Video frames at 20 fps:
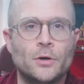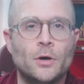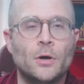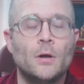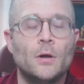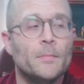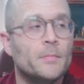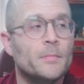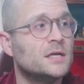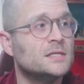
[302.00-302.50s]

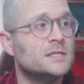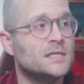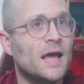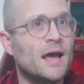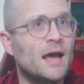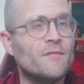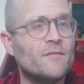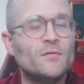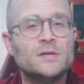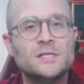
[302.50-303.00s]
because every
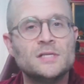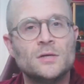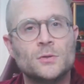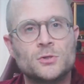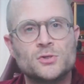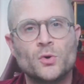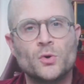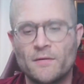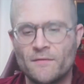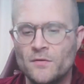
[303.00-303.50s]
single story
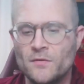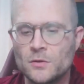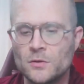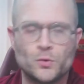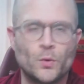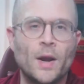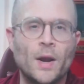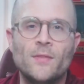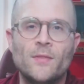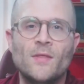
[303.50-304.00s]
feels
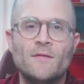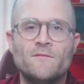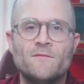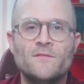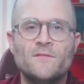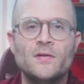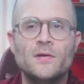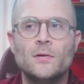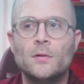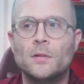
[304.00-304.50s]
right. They
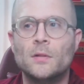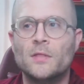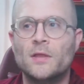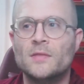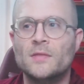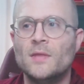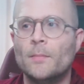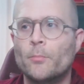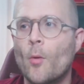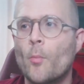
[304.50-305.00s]
feel like the
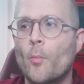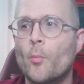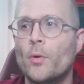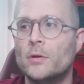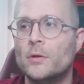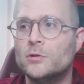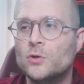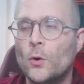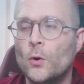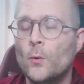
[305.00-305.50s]
appropriate
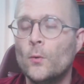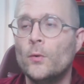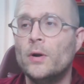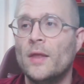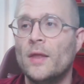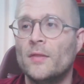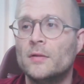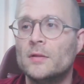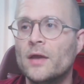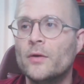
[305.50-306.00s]
tone and the
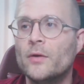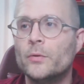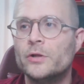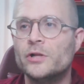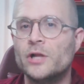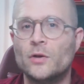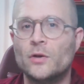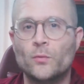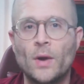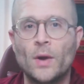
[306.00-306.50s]
language
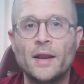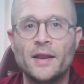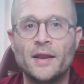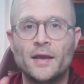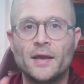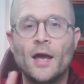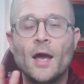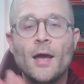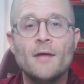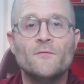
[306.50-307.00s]
and writing
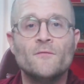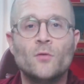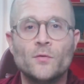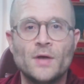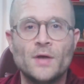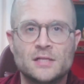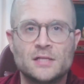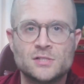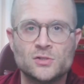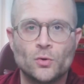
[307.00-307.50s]
for that
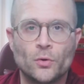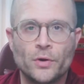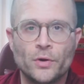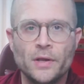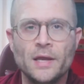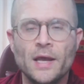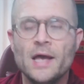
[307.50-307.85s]
story.